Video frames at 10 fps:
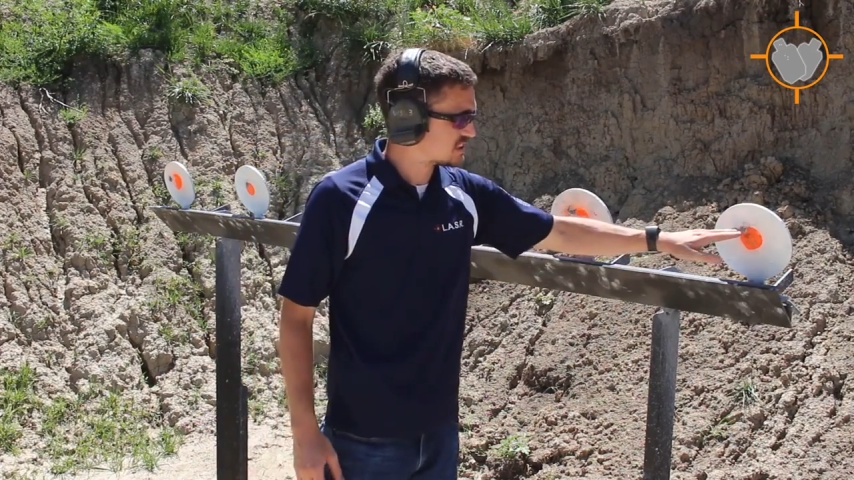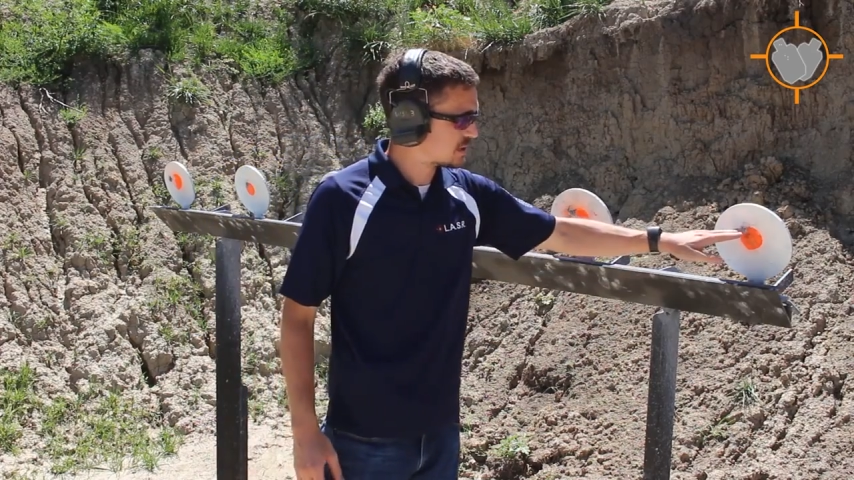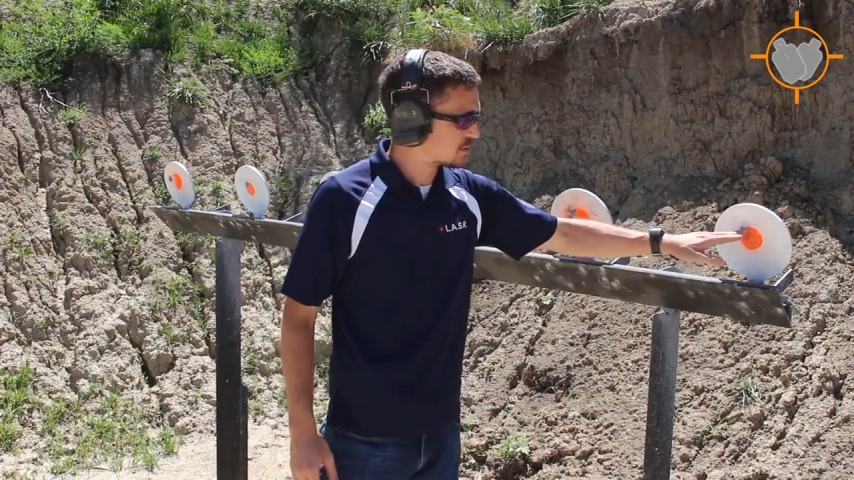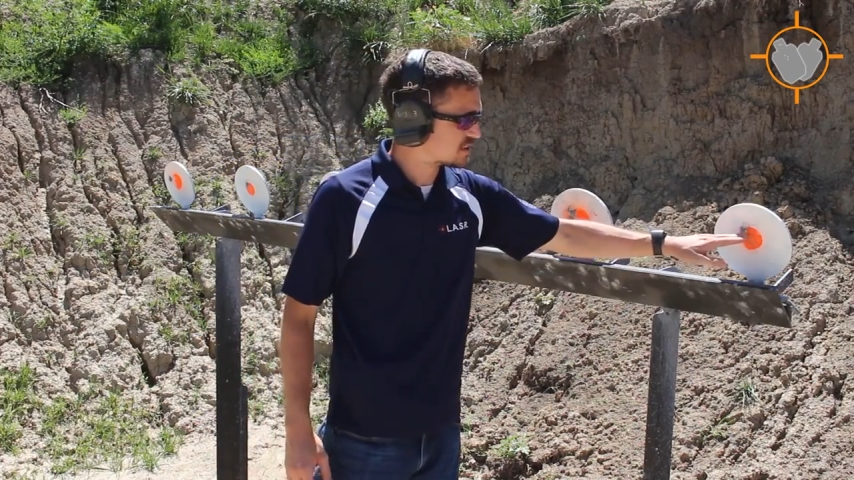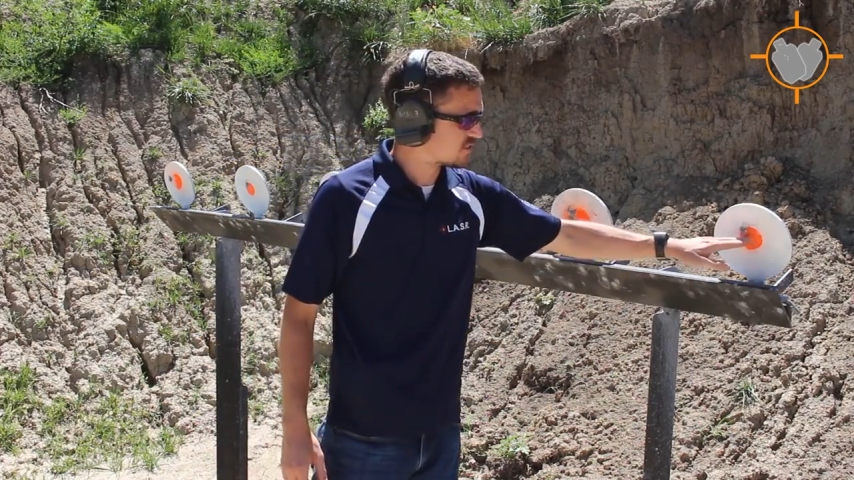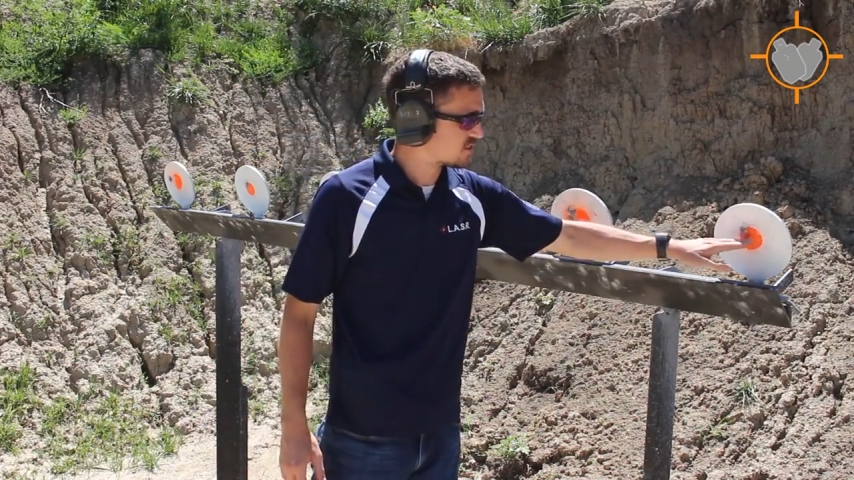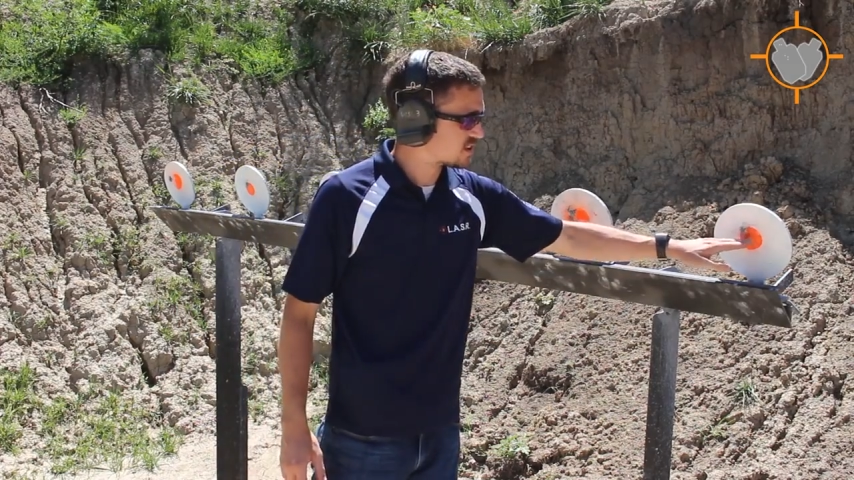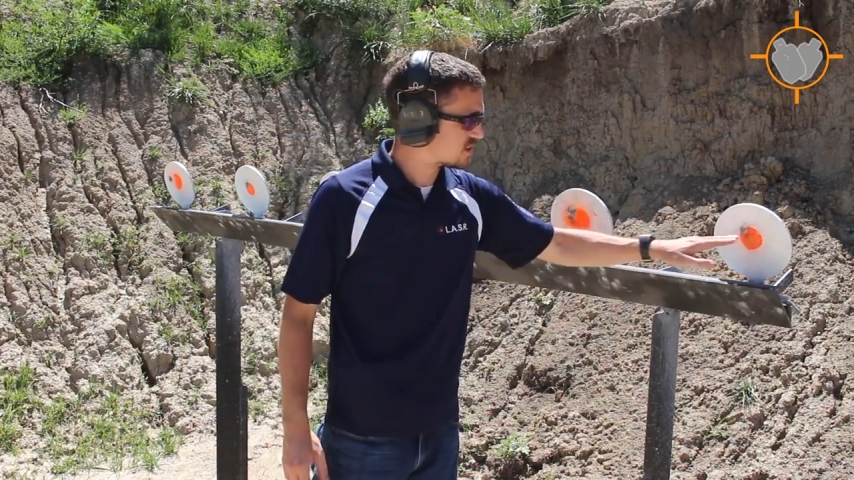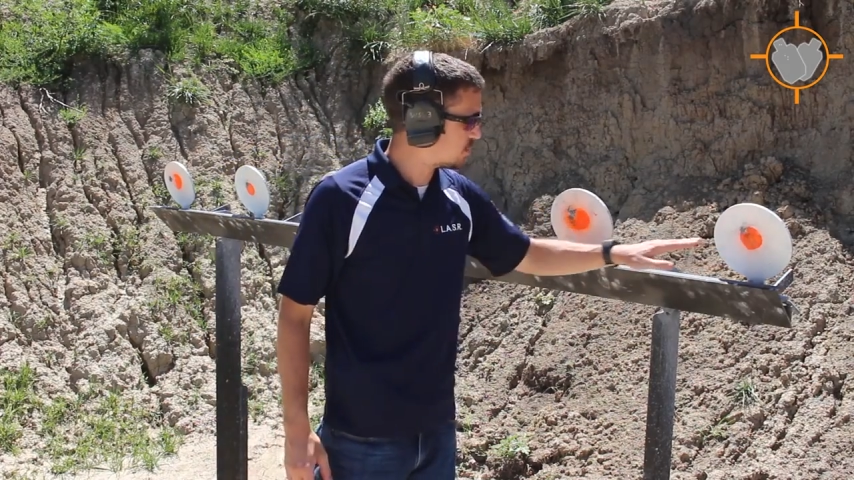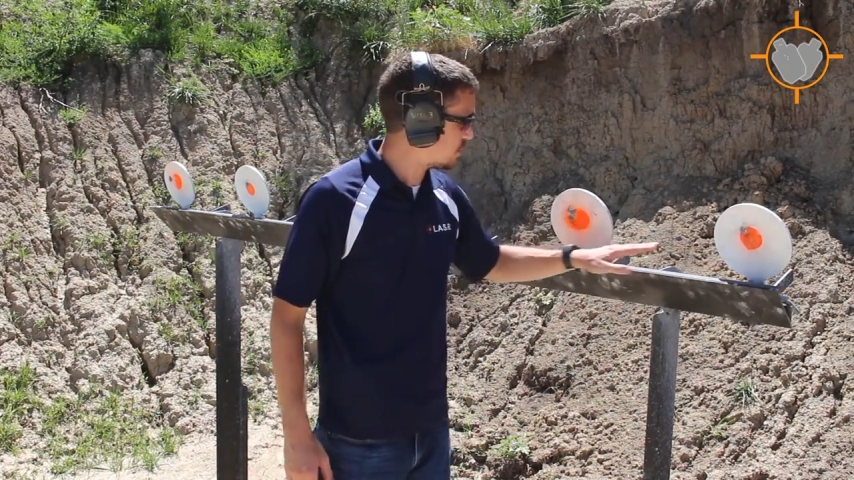they were definitely
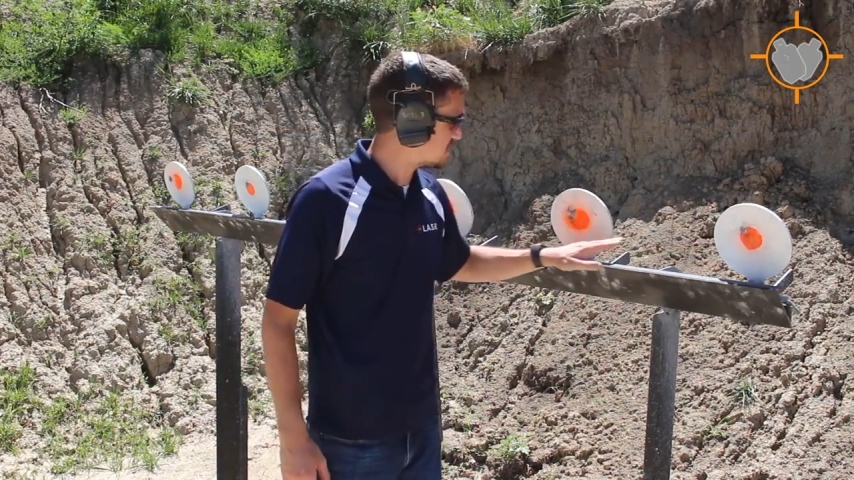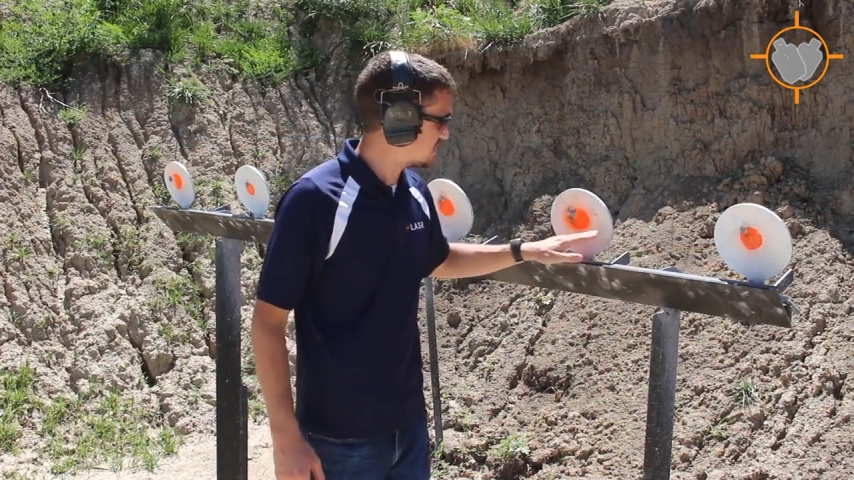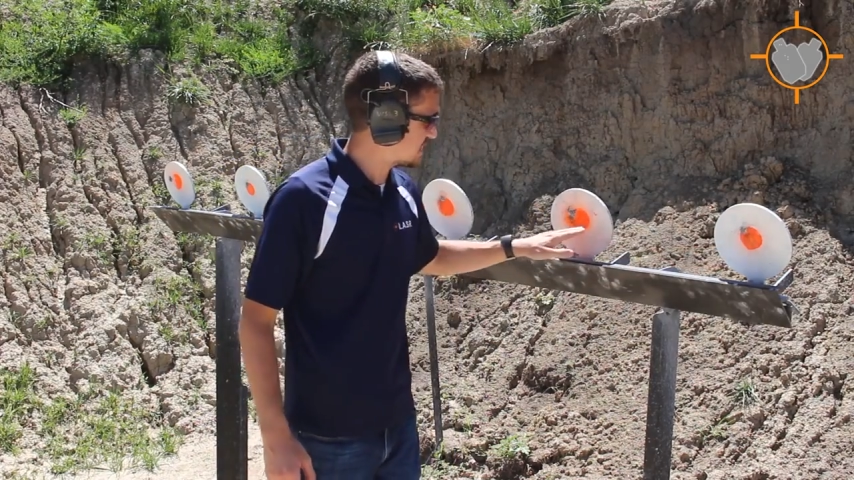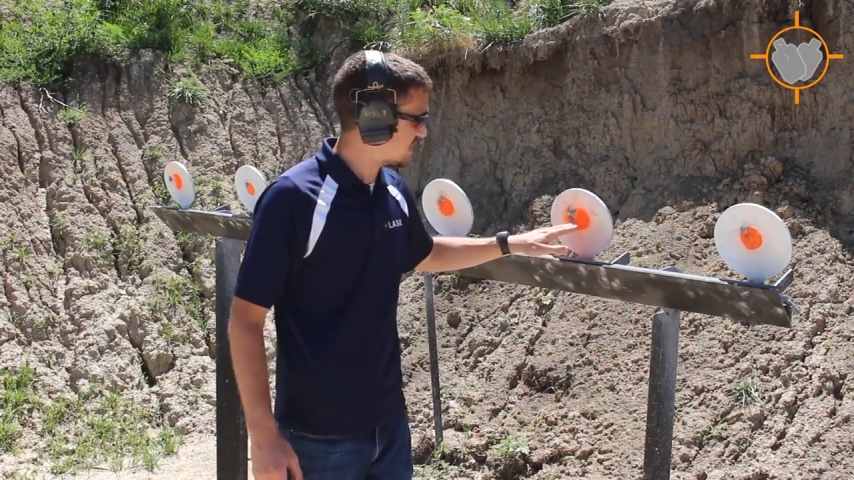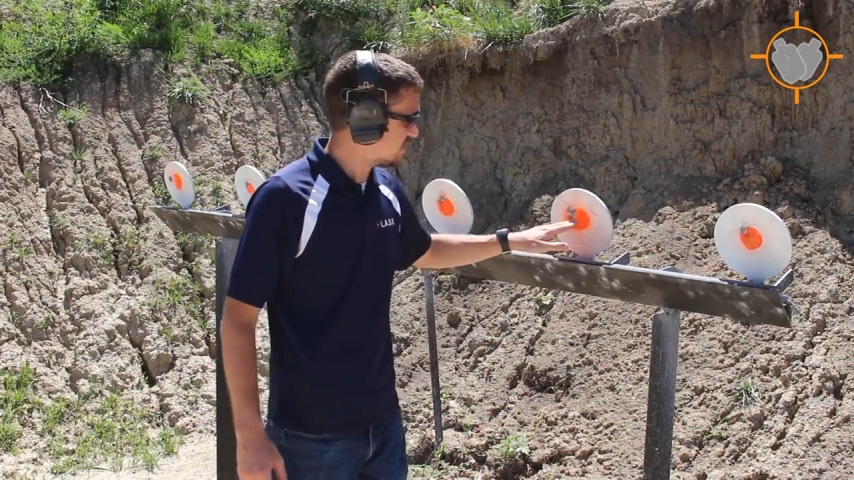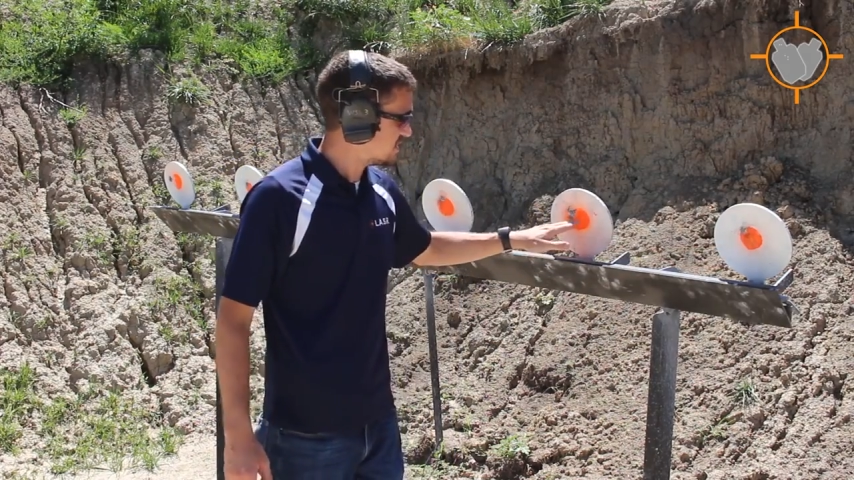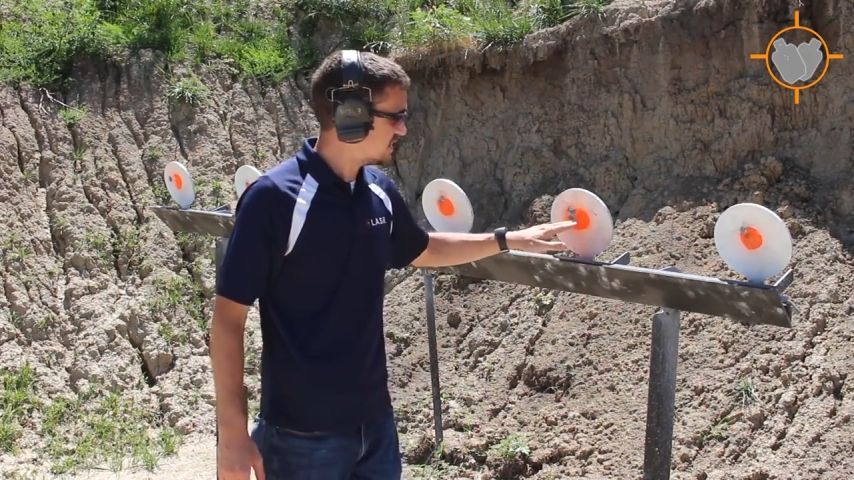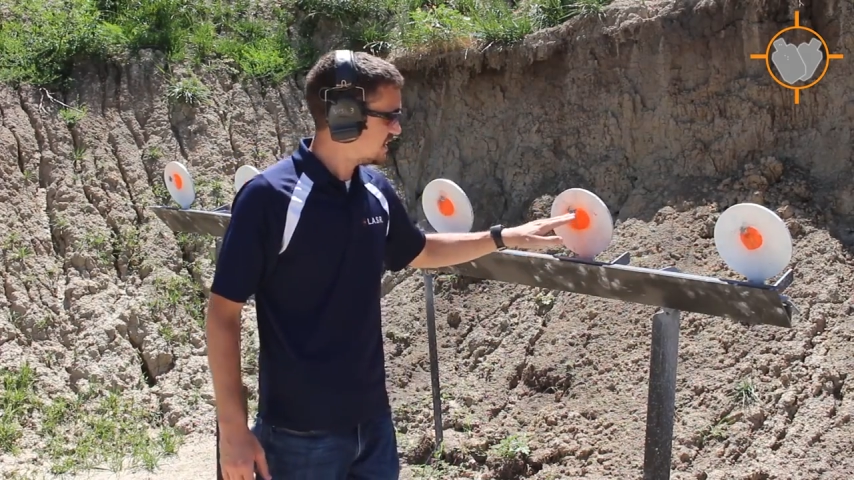a little more center.